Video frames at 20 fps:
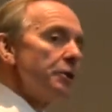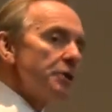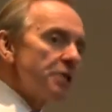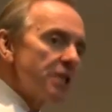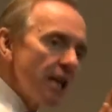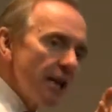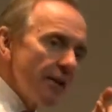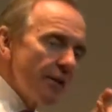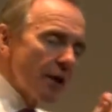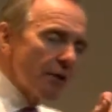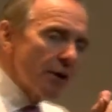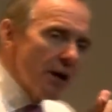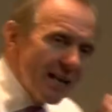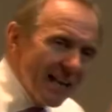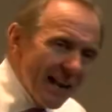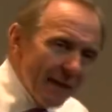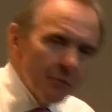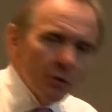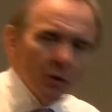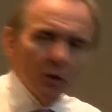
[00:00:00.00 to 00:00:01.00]

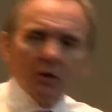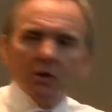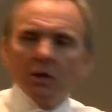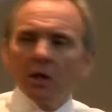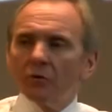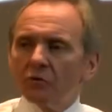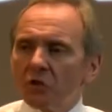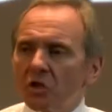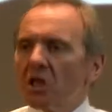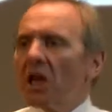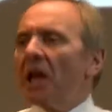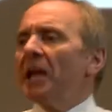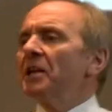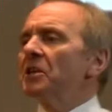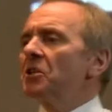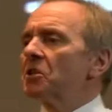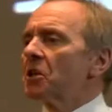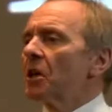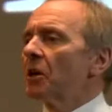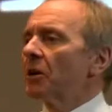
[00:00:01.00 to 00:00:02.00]
levels of
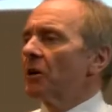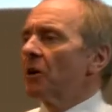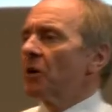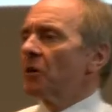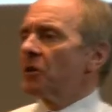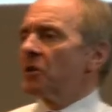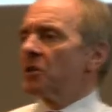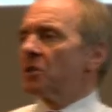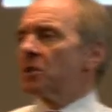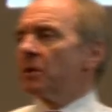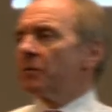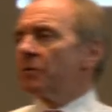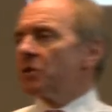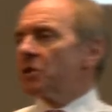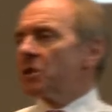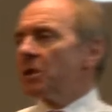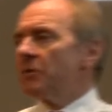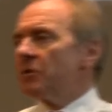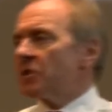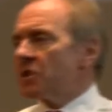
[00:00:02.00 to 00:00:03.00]
change going on in the civil
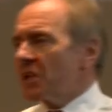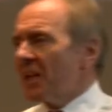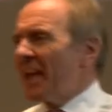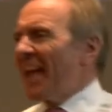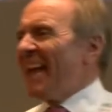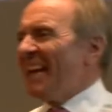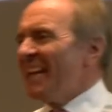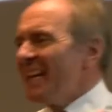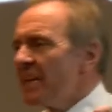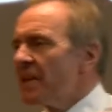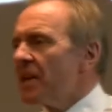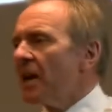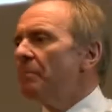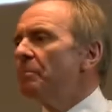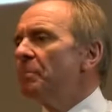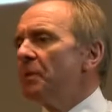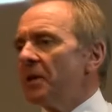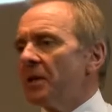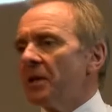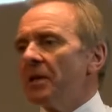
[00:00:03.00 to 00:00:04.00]
service that any
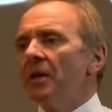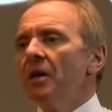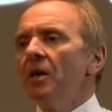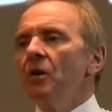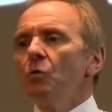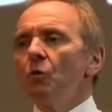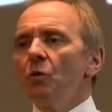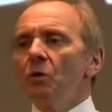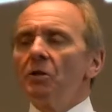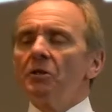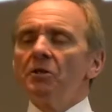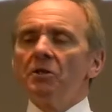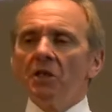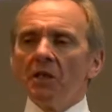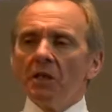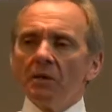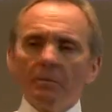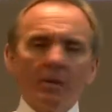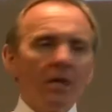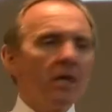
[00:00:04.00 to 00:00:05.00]
company would
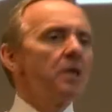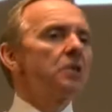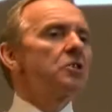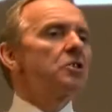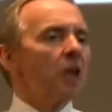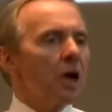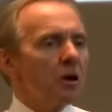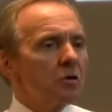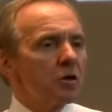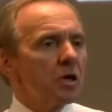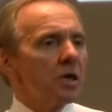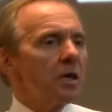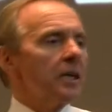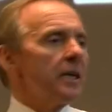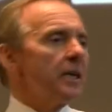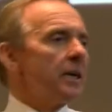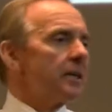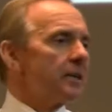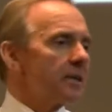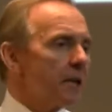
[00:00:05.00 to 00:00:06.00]
deem totally
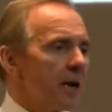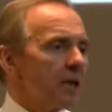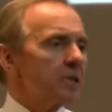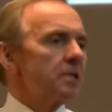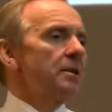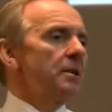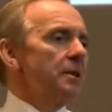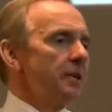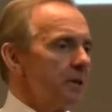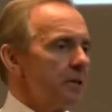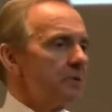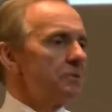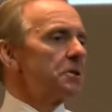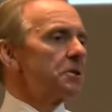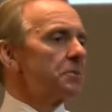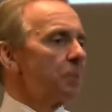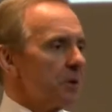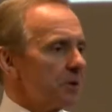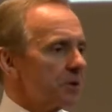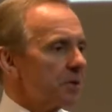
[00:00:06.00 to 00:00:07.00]
and utterly
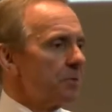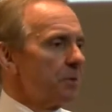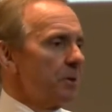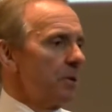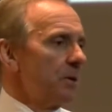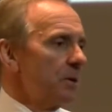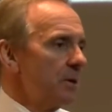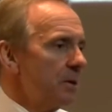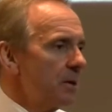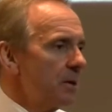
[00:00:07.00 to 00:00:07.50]
irresponsible.